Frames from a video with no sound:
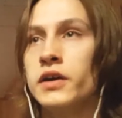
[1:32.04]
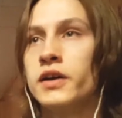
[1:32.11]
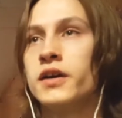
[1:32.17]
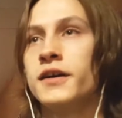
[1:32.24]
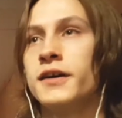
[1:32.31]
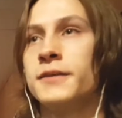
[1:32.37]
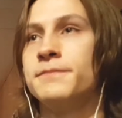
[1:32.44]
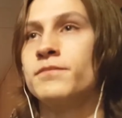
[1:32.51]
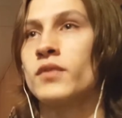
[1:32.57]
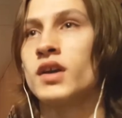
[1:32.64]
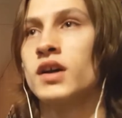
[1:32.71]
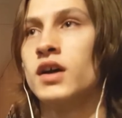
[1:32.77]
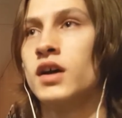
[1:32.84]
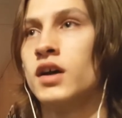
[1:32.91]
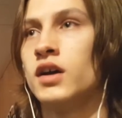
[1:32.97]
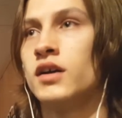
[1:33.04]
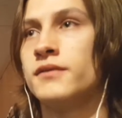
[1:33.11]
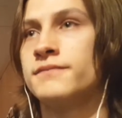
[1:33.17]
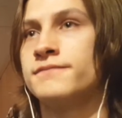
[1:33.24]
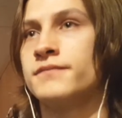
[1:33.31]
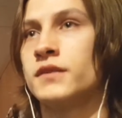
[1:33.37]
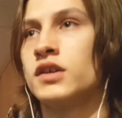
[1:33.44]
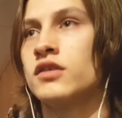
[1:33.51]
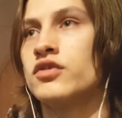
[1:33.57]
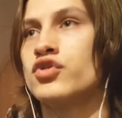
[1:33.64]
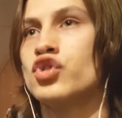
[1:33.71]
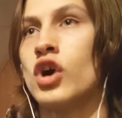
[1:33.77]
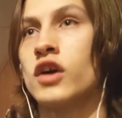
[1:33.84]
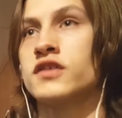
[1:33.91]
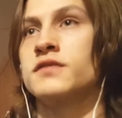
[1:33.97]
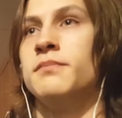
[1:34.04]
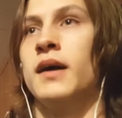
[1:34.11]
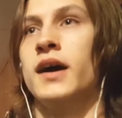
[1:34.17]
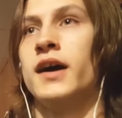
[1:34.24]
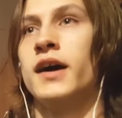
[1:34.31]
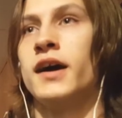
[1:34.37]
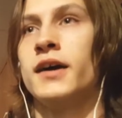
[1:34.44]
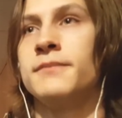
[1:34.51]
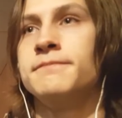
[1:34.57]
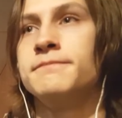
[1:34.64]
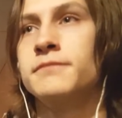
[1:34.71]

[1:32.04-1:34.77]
Uh, drugs bad,